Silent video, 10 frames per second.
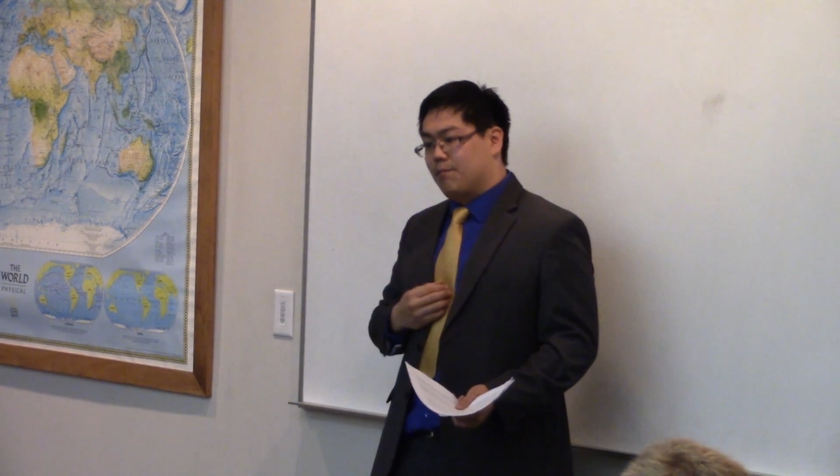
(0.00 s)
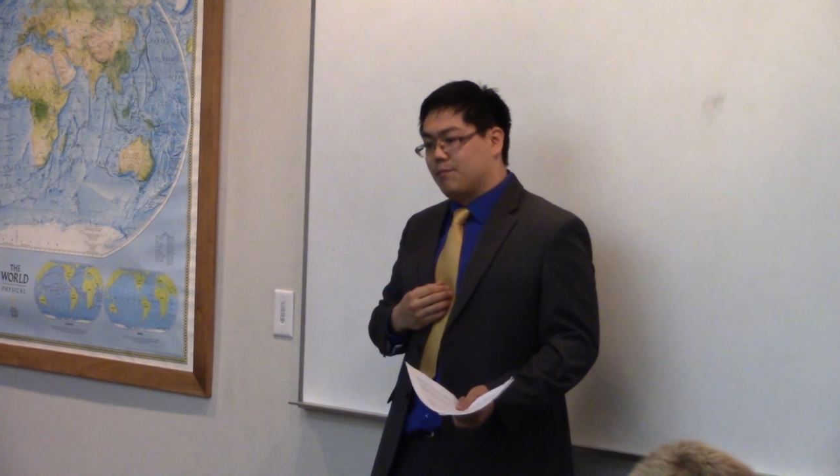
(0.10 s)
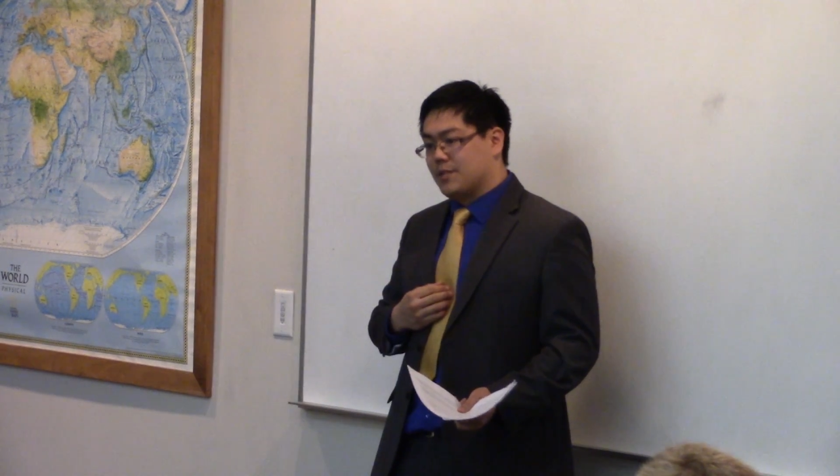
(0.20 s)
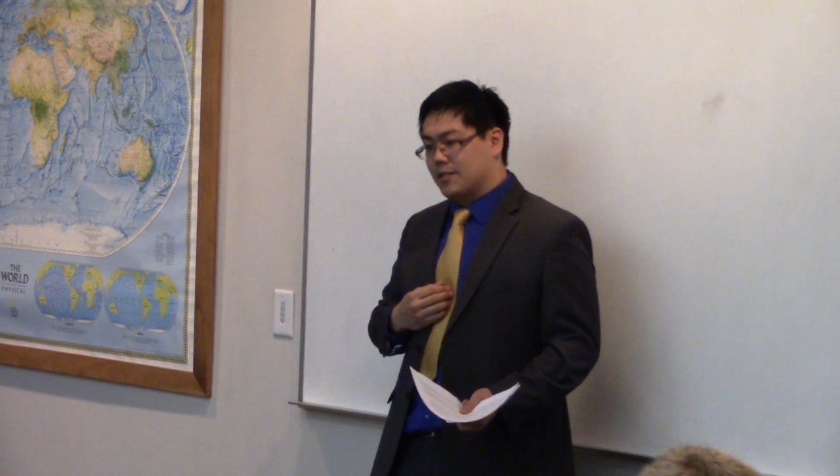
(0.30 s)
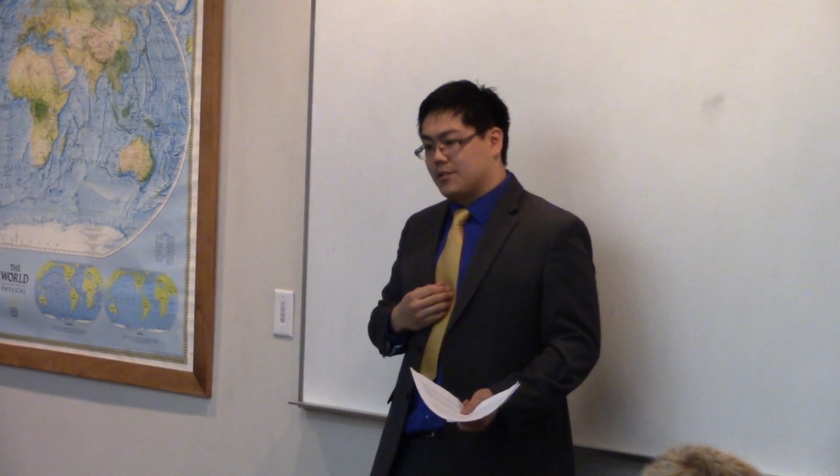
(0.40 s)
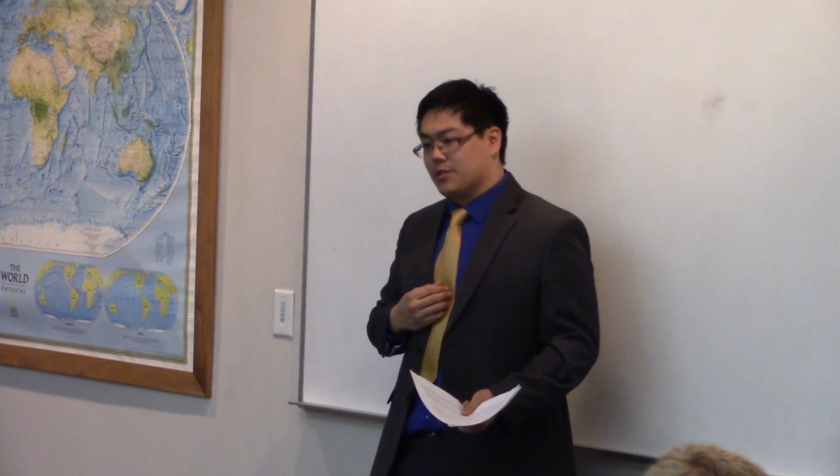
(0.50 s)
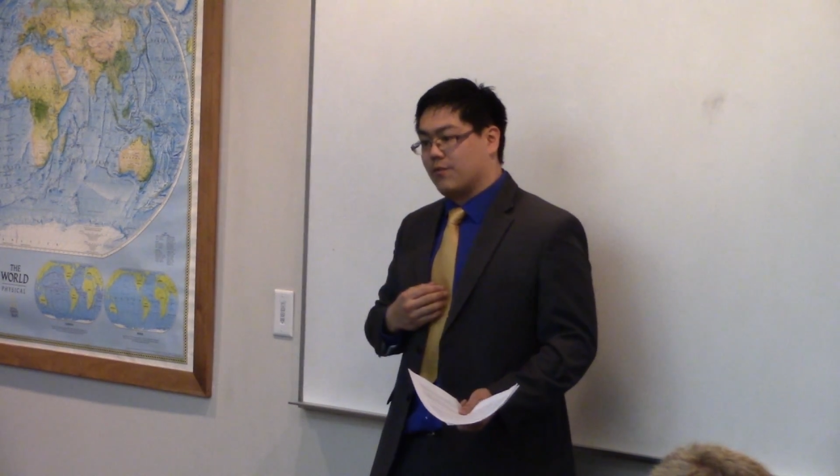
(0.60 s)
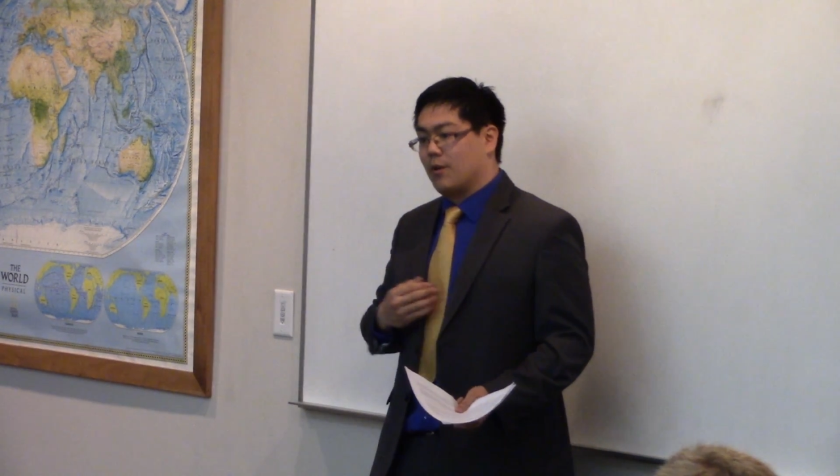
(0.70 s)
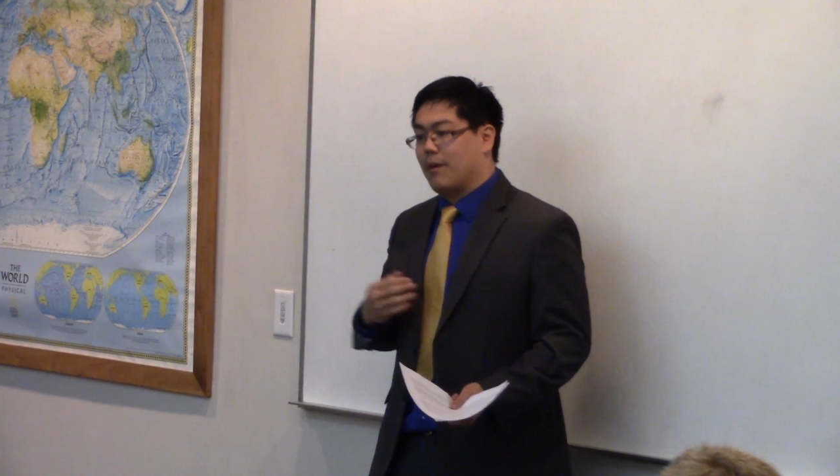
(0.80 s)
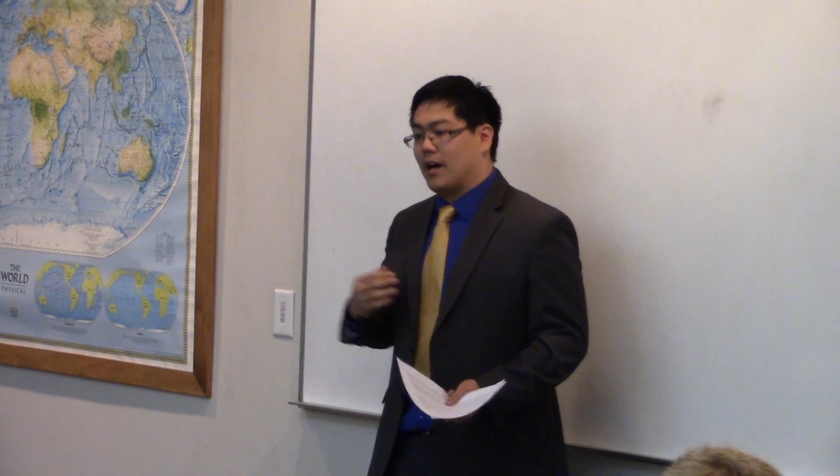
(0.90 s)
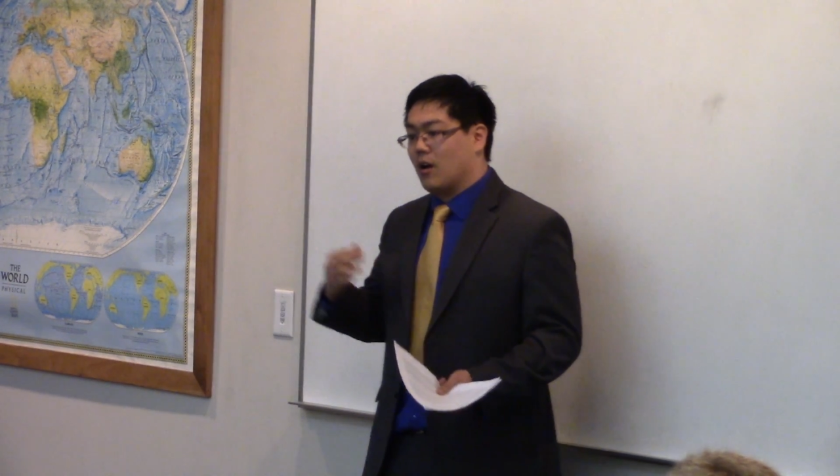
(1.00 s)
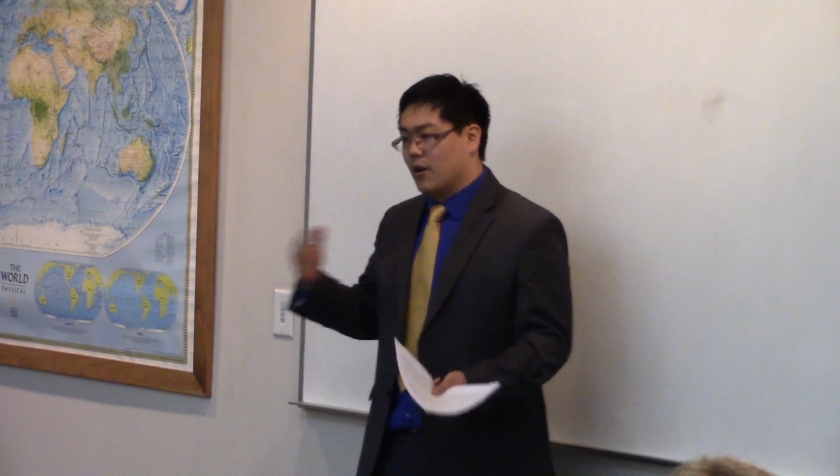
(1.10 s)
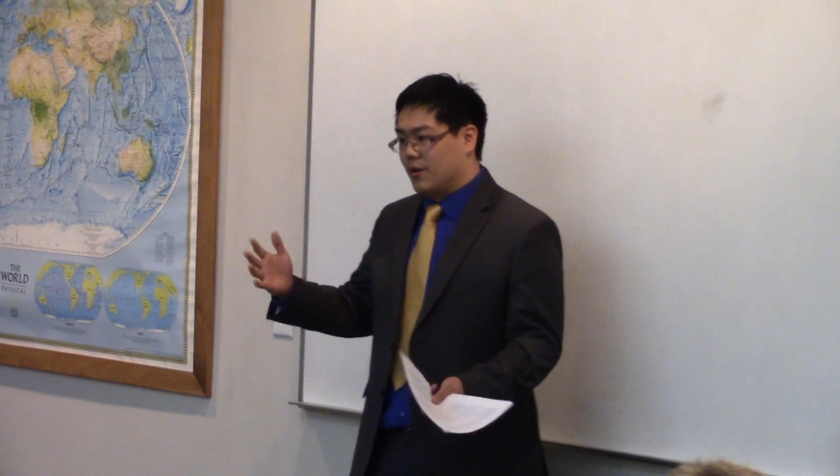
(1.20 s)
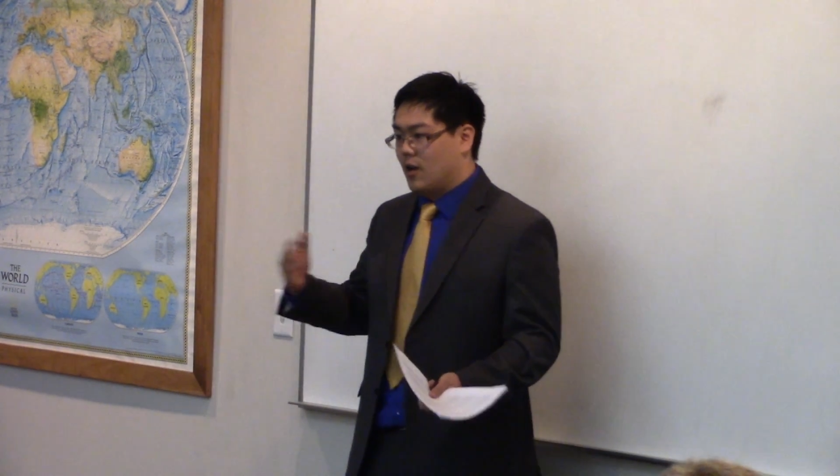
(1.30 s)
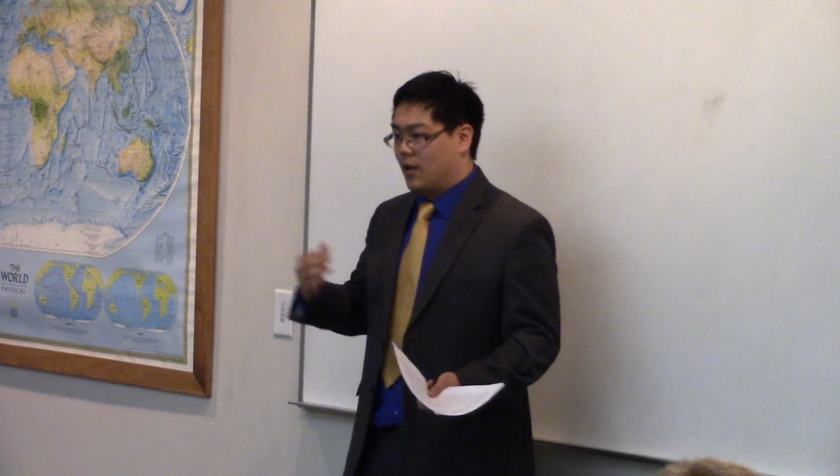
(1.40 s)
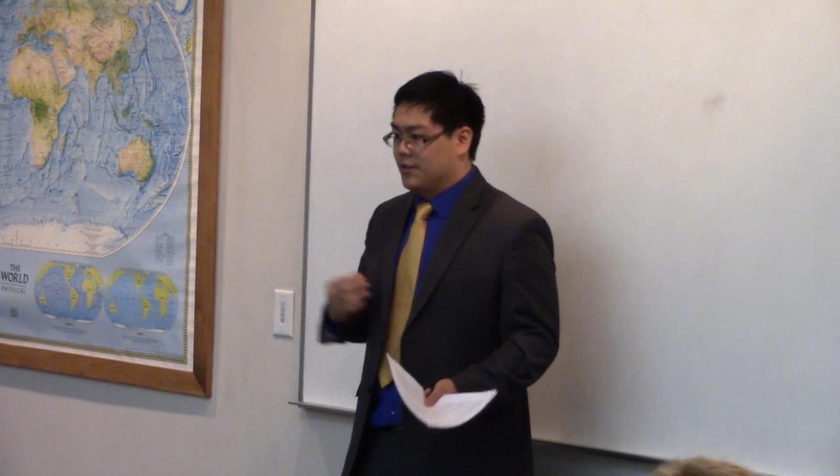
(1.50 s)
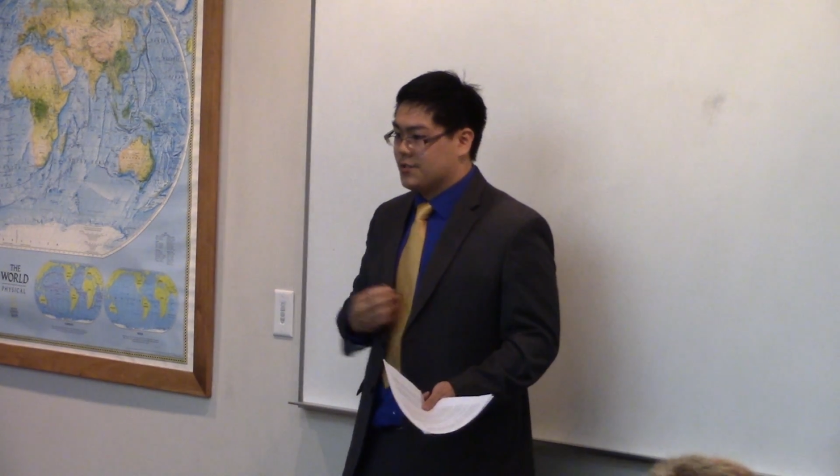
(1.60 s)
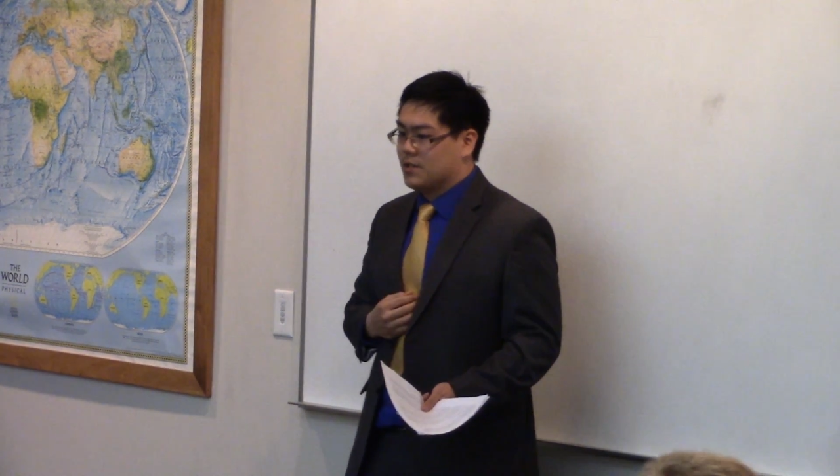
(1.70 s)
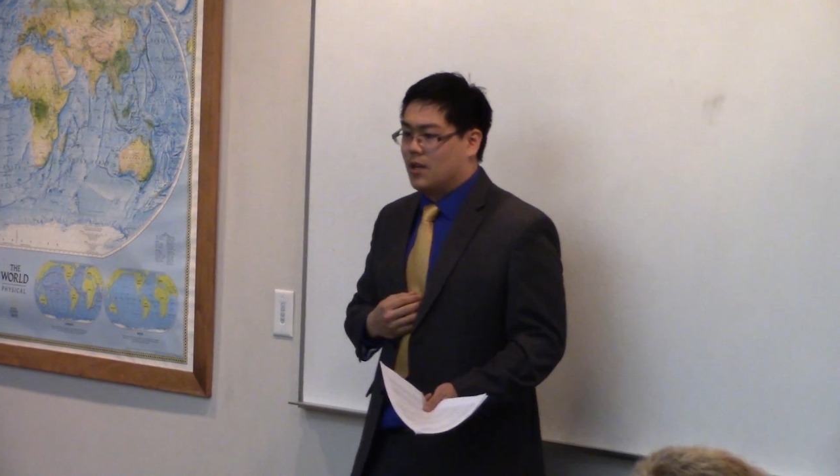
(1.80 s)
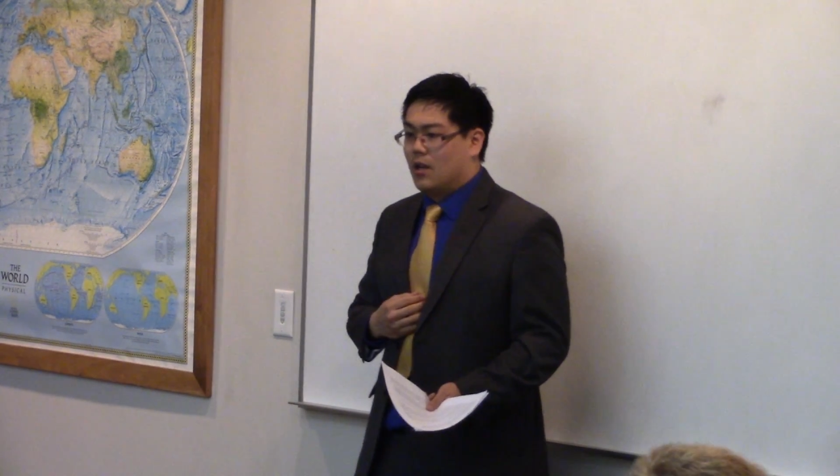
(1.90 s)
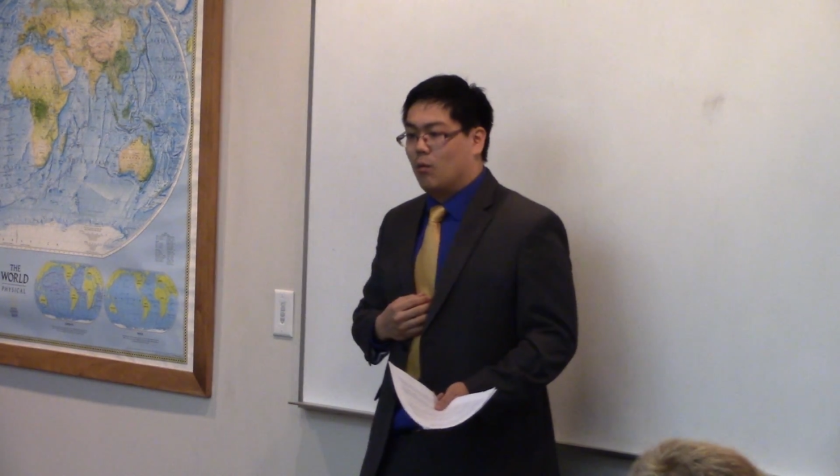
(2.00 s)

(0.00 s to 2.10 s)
sensors for about $100,